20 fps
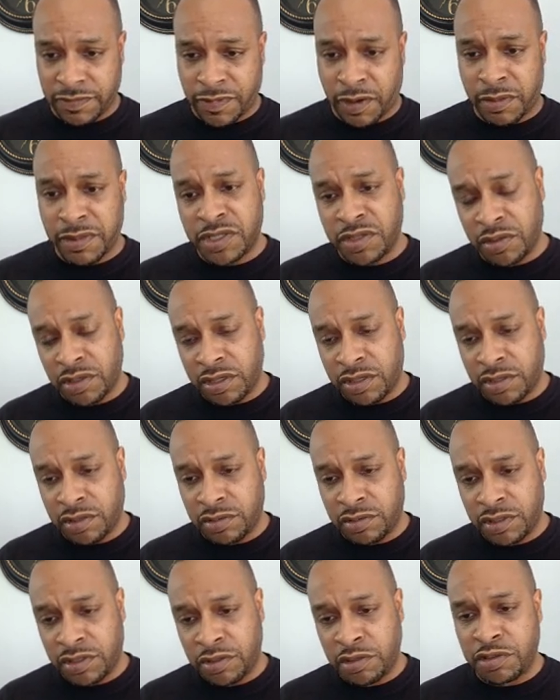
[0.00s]

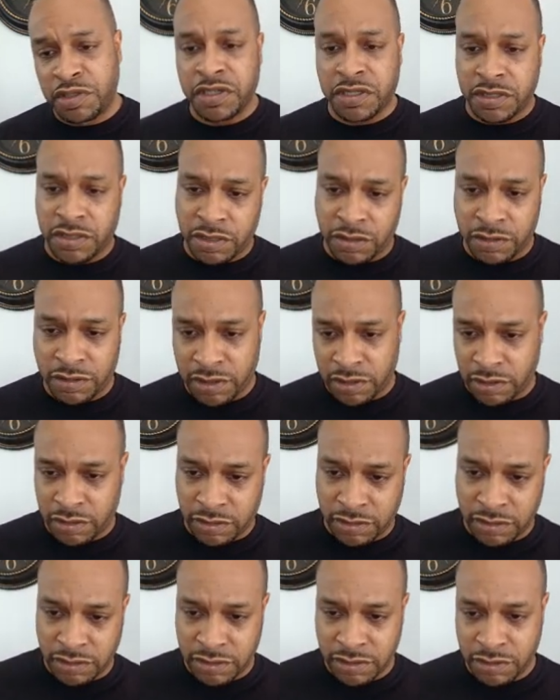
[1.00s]
pharmaceutical
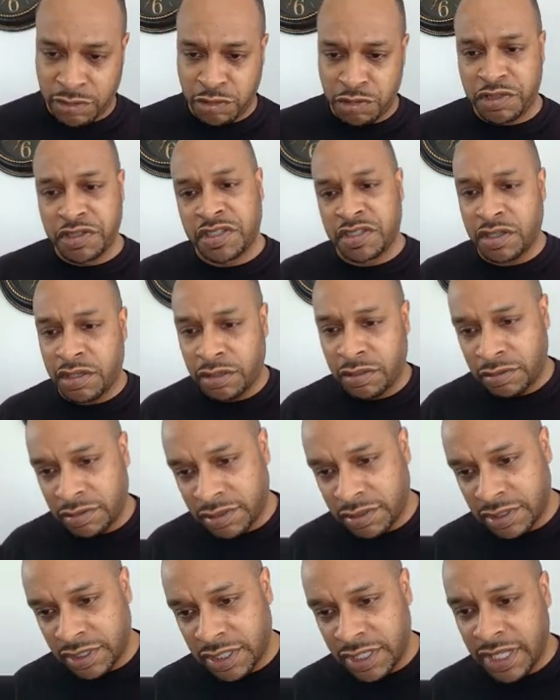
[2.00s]
nutraceutical,
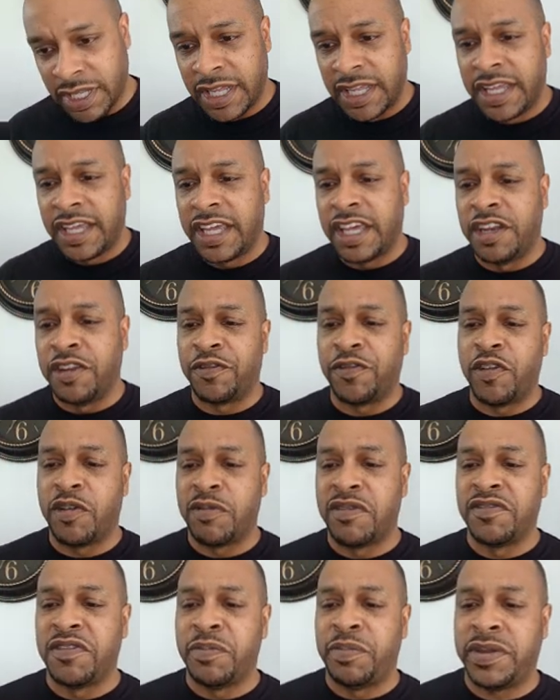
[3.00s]
in the
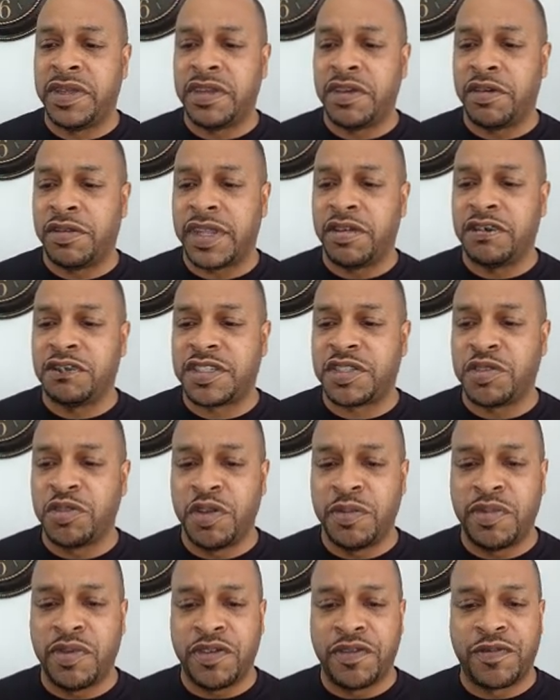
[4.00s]
form of a pill that is
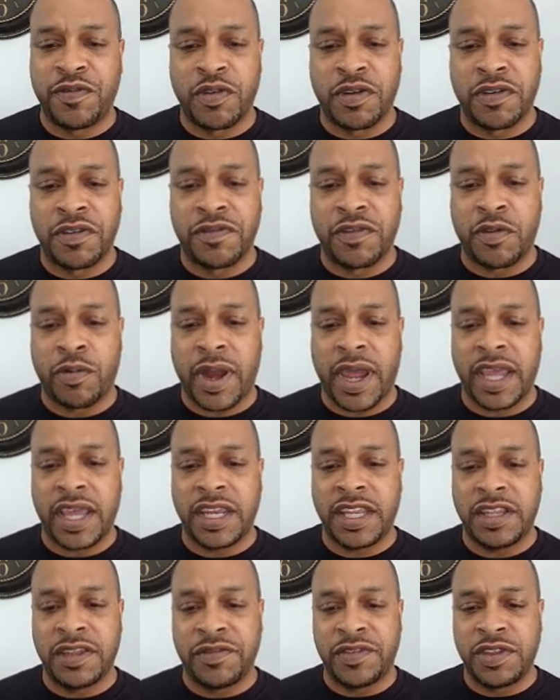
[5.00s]
suitable for a
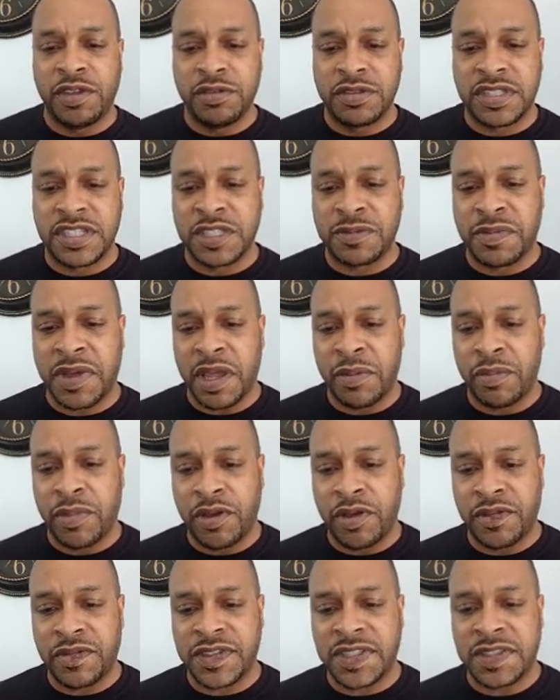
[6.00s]
variety of uses by
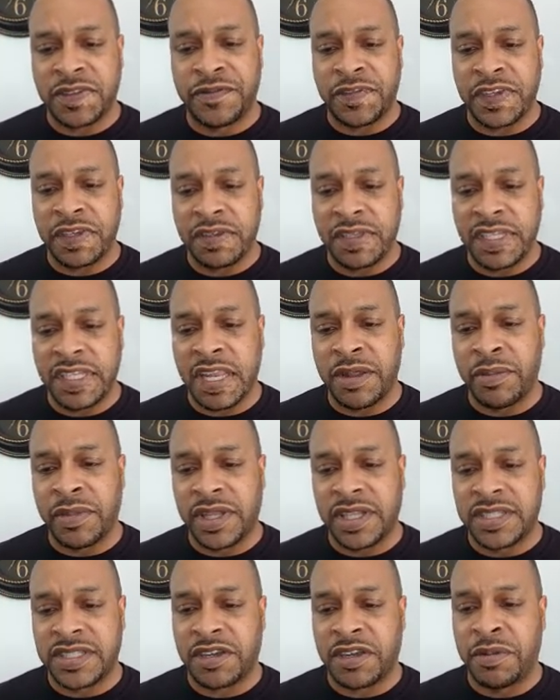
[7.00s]
both civilian and
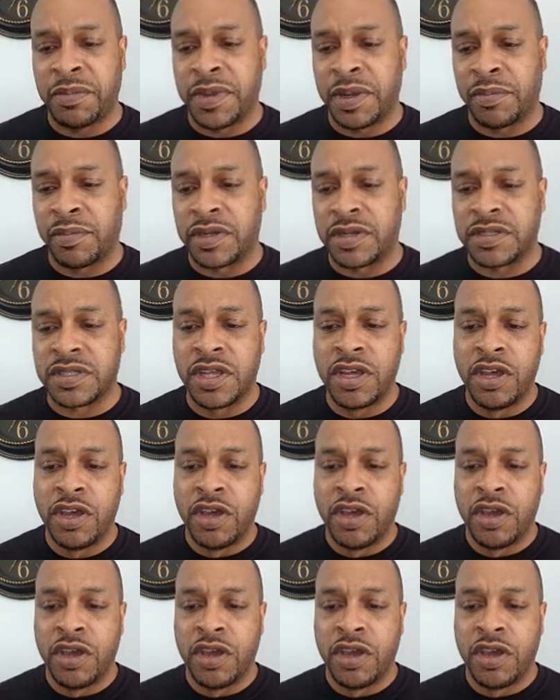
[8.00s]
military members,